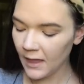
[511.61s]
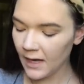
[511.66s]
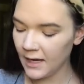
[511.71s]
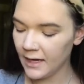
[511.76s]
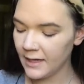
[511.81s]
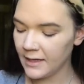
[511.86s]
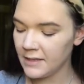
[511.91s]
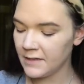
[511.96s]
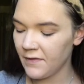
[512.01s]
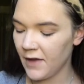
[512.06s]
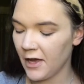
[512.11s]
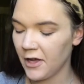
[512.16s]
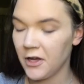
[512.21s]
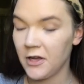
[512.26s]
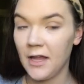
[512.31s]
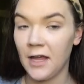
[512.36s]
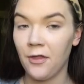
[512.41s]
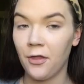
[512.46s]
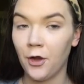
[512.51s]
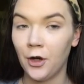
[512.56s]
It is
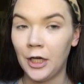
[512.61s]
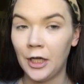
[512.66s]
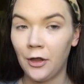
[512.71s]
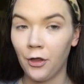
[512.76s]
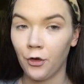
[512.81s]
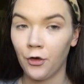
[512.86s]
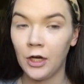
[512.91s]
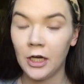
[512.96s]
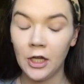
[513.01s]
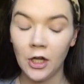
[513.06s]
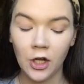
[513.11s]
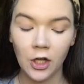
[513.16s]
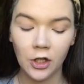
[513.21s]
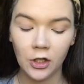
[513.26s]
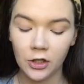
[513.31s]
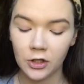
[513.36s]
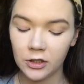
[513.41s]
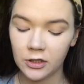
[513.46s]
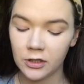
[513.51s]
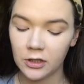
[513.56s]
valued at
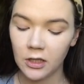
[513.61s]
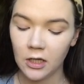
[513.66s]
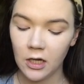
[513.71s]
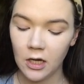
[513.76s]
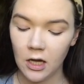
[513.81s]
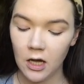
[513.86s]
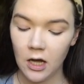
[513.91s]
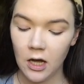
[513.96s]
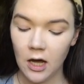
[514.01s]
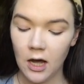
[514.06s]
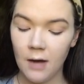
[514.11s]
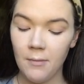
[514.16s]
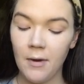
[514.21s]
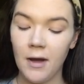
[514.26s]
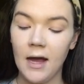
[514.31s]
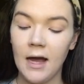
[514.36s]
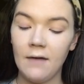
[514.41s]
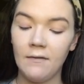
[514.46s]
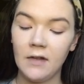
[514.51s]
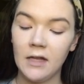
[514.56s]
$33.
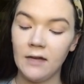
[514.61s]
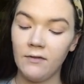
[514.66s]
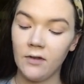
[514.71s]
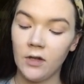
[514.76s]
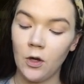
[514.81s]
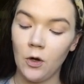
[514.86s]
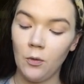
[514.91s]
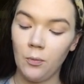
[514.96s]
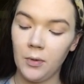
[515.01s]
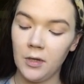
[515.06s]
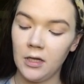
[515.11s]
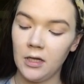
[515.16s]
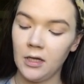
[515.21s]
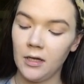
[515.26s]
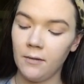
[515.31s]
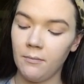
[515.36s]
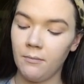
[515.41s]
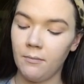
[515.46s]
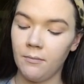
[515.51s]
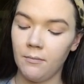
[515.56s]
I haven't even opened
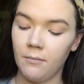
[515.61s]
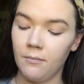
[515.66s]
it,